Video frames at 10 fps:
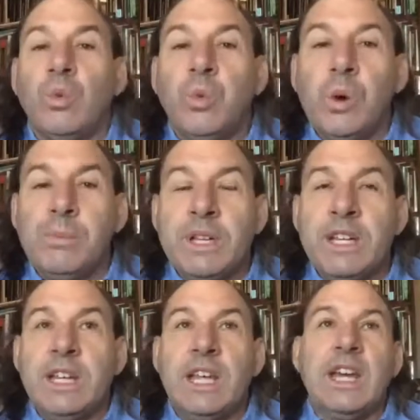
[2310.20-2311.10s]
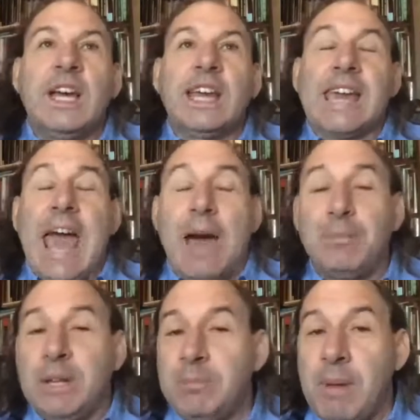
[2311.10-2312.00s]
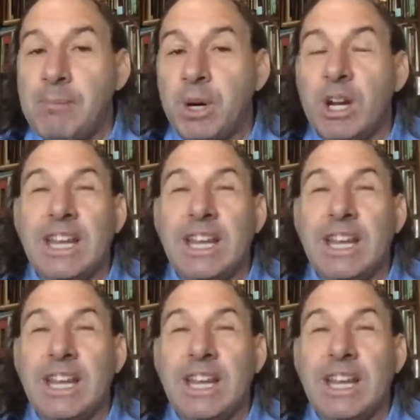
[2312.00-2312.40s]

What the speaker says: woman cabinet member